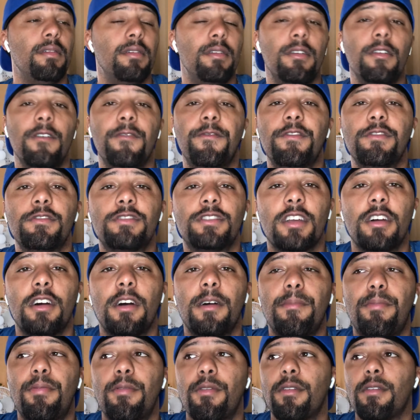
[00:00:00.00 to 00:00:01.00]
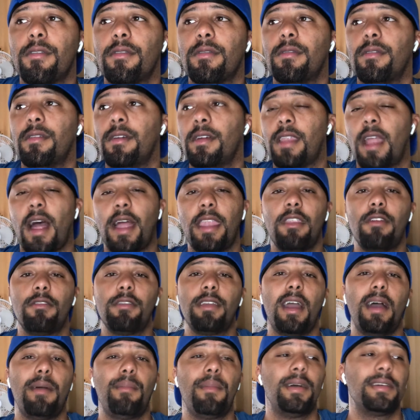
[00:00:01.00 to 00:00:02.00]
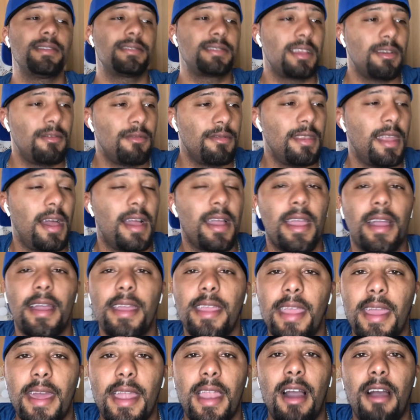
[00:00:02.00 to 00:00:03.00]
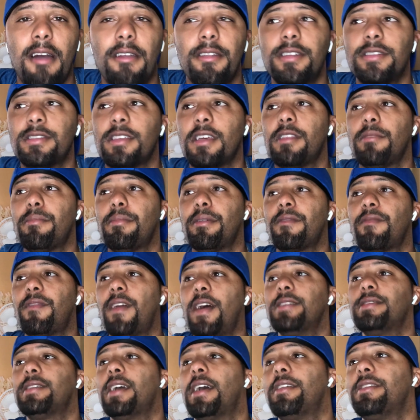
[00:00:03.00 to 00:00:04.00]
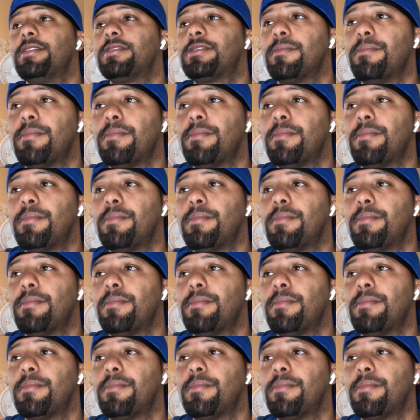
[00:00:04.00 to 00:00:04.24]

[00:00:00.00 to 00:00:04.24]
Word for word: if you Shawn Porter. And I know y'all might say, well, knockout, he had all these other big fights. How this the